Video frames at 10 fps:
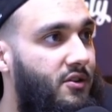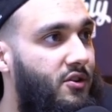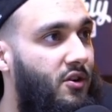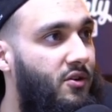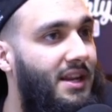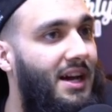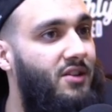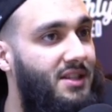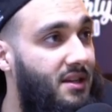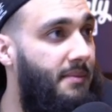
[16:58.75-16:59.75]
you know, now
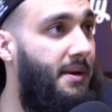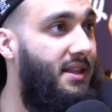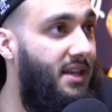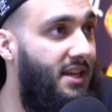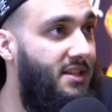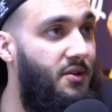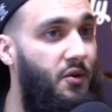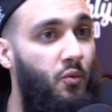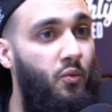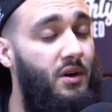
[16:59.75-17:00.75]
this is coming about this.
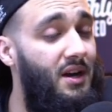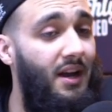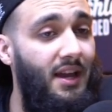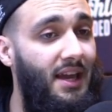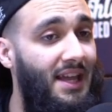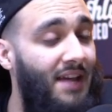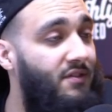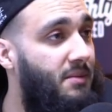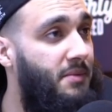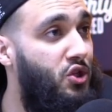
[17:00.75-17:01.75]

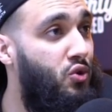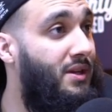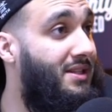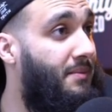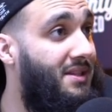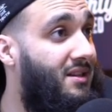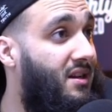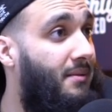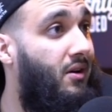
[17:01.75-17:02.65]
Inevitably, surely something's going to